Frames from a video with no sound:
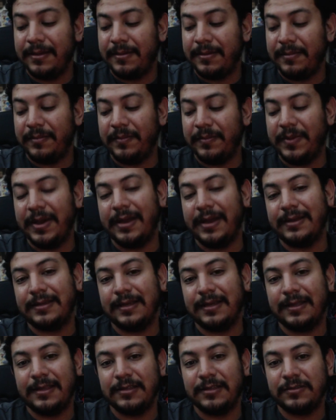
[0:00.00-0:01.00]
but uh,
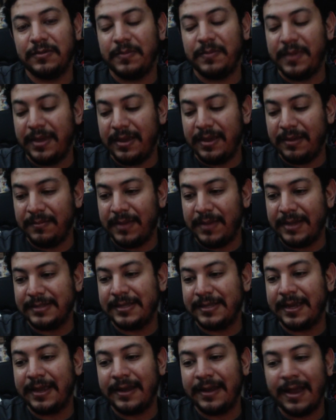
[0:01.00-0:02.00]
this will be my
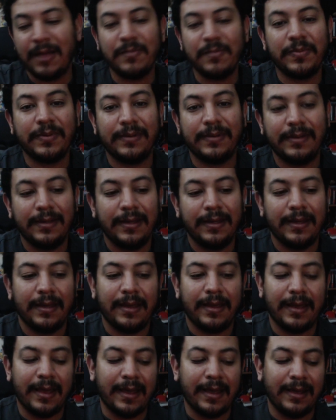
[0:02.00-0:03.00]
second app,
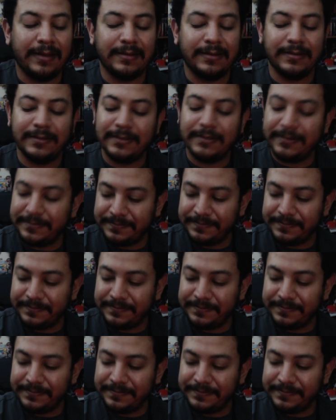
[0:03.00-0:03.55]
and